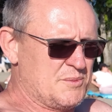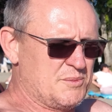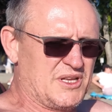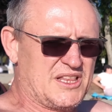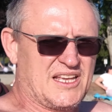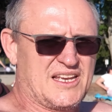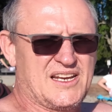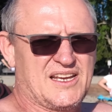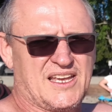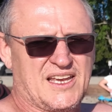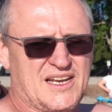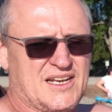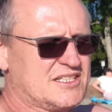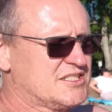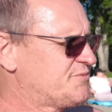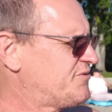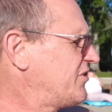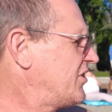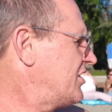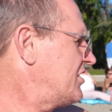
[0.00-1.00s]
But then again,
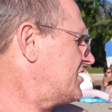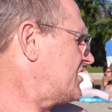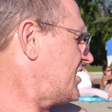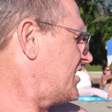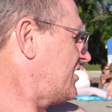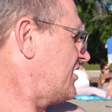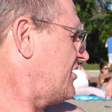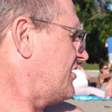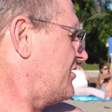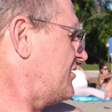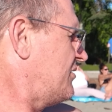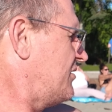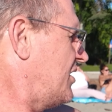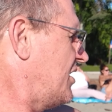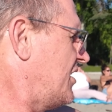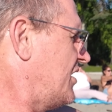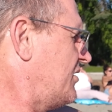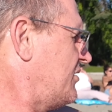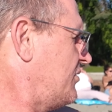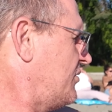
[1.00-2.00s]
as far as I know,
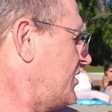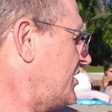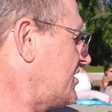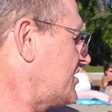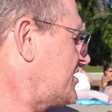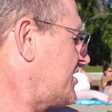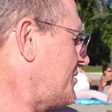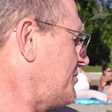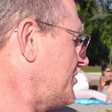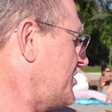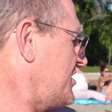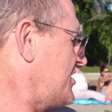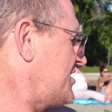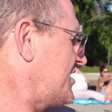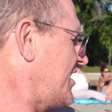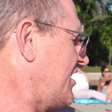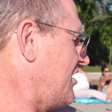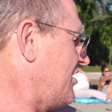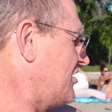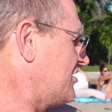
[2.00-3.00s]
uh, what did somebody
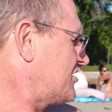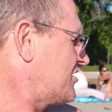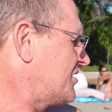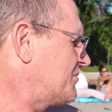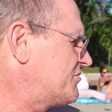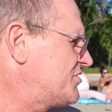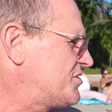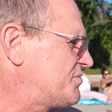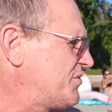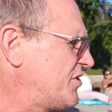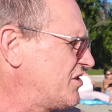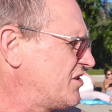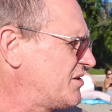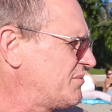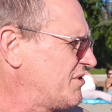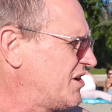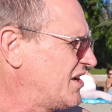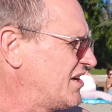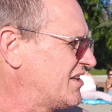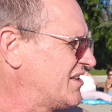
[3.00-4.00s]
say last time we spoke
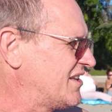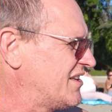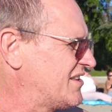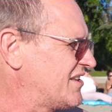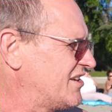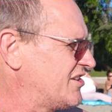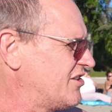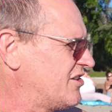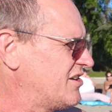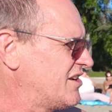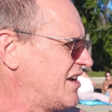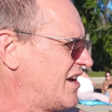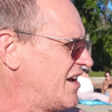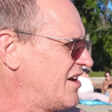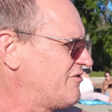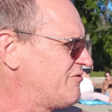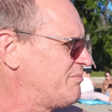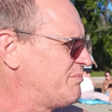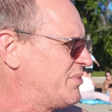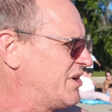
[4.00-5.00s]
about it? That they don't
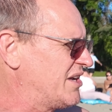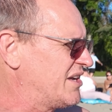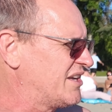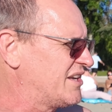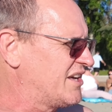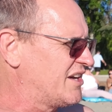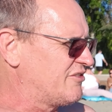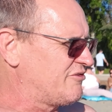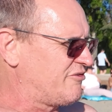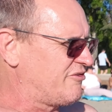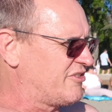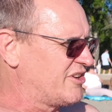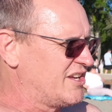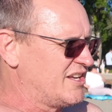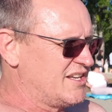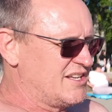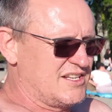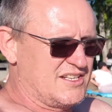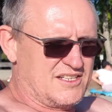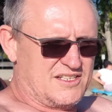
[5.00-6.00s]
have big enough
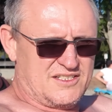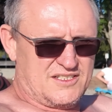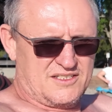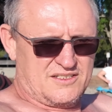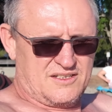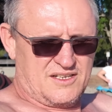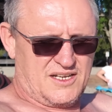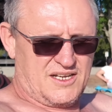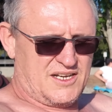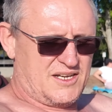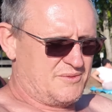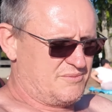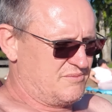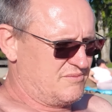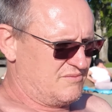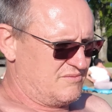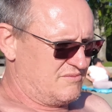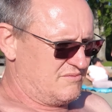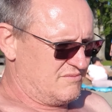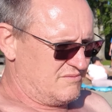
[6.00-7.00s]

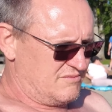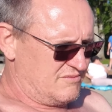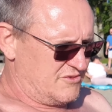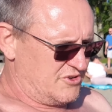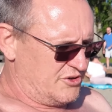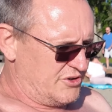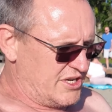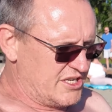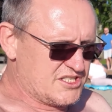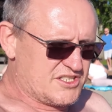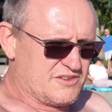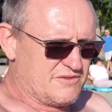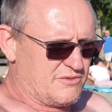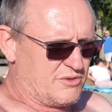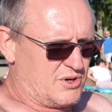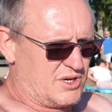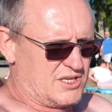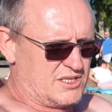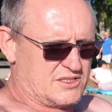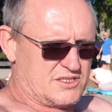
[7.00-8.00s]
um,
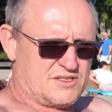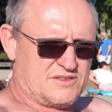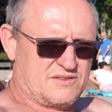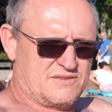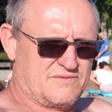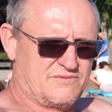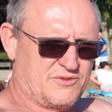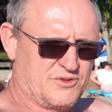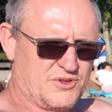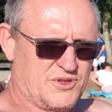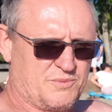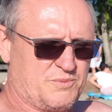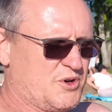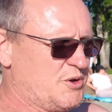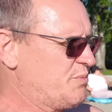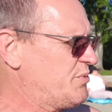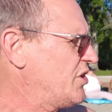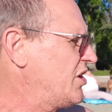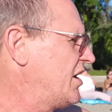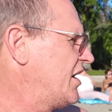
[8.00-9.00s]
reservoirs for the
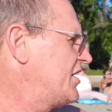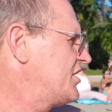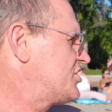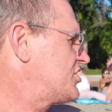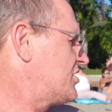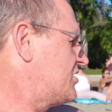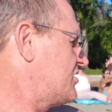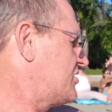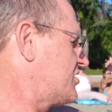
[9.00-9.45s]
population.